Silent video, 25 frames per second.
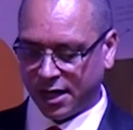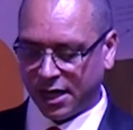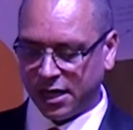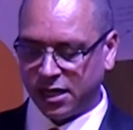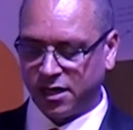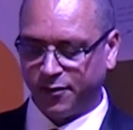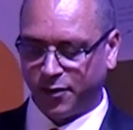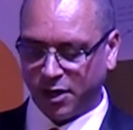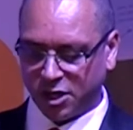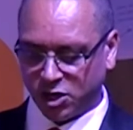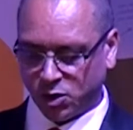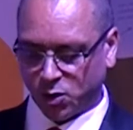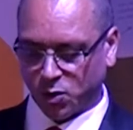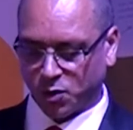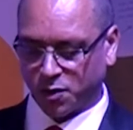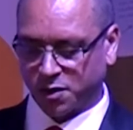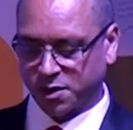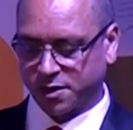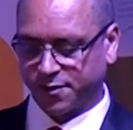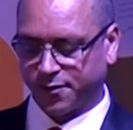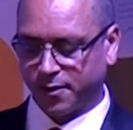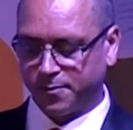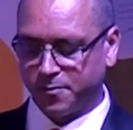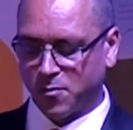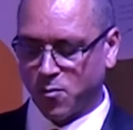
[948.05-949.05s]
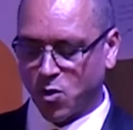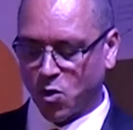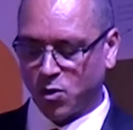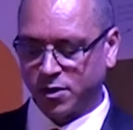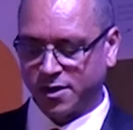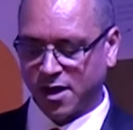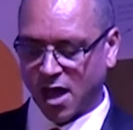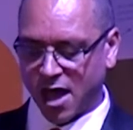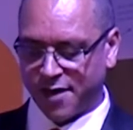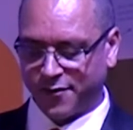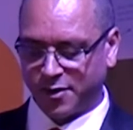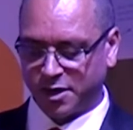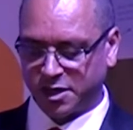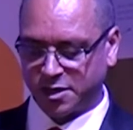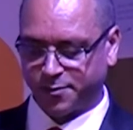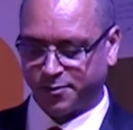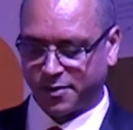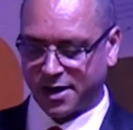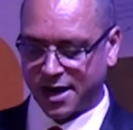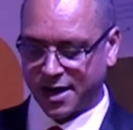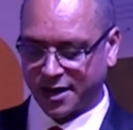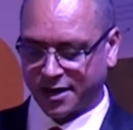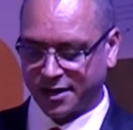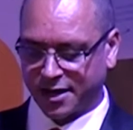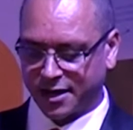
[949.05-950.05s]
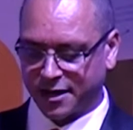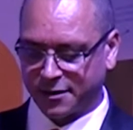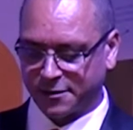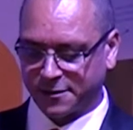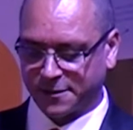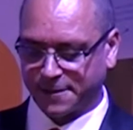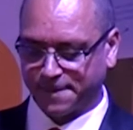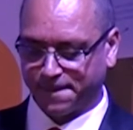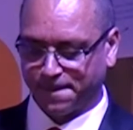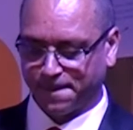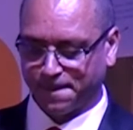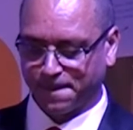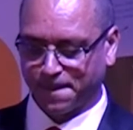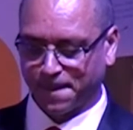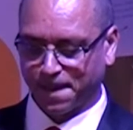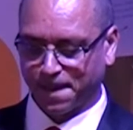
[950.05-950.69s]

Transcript: individuals from more diverse backgrounds.